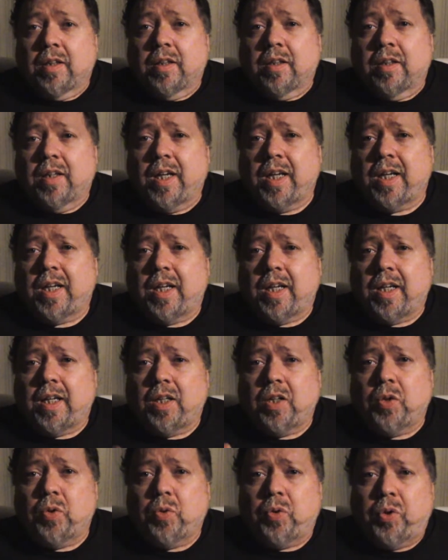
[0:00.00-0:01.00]
Hey
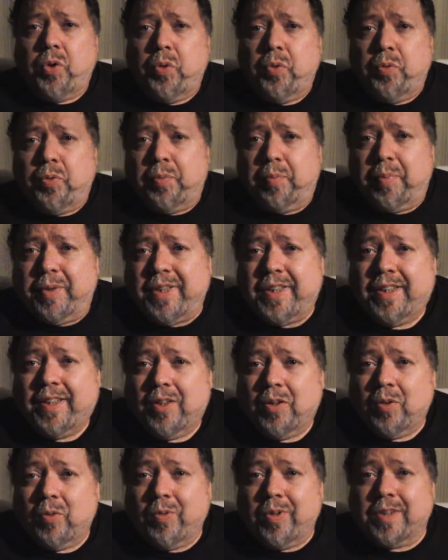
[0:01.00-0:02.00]
YouTube,
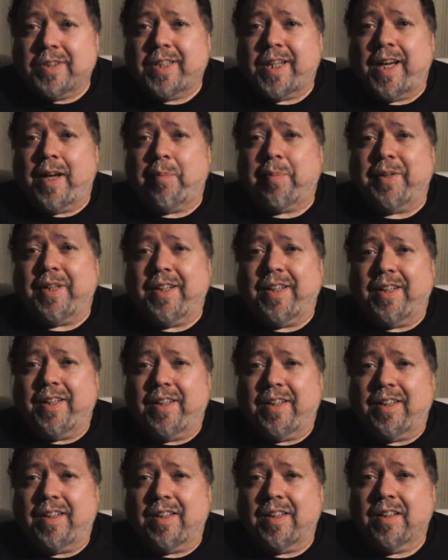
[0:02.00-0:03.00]
what's
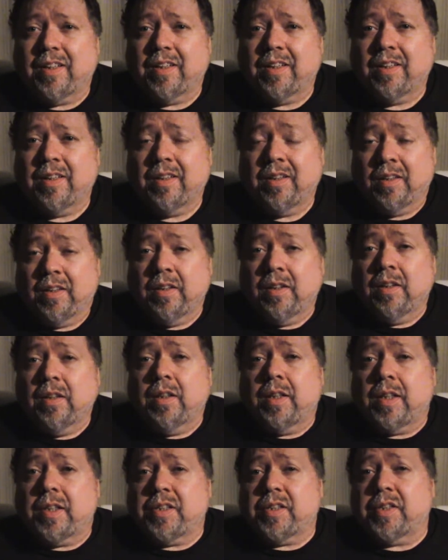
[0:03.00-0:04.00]
happening?
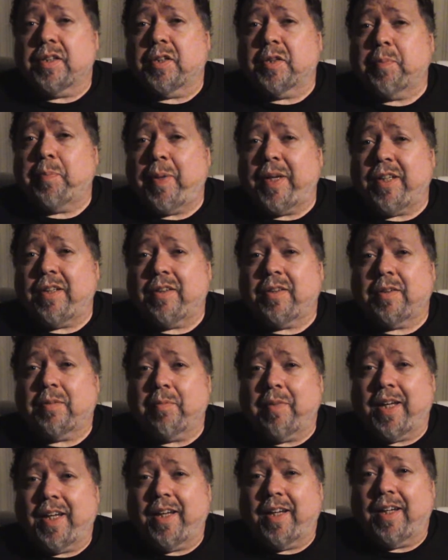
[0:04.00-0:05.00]
It's the
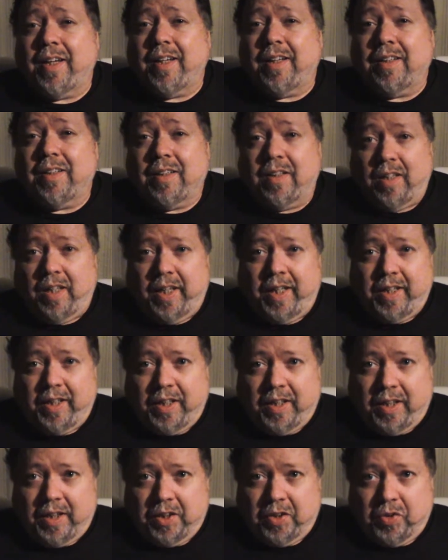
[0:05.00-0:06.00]
Spaceman
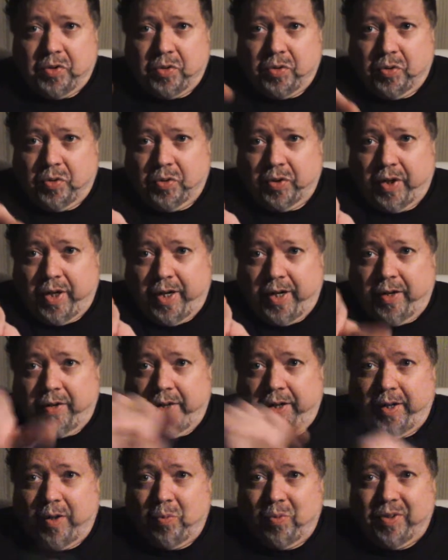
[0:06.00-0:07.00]
landing in your
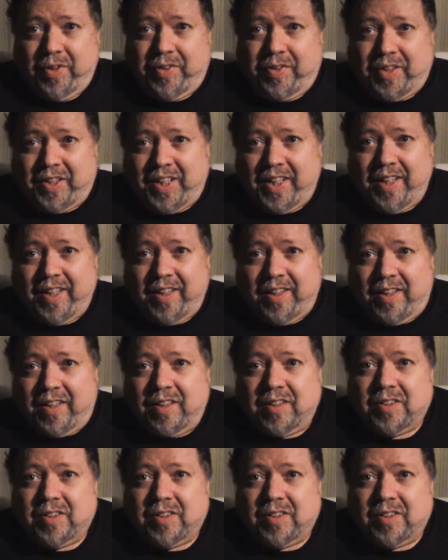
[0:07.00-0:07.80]
area once again.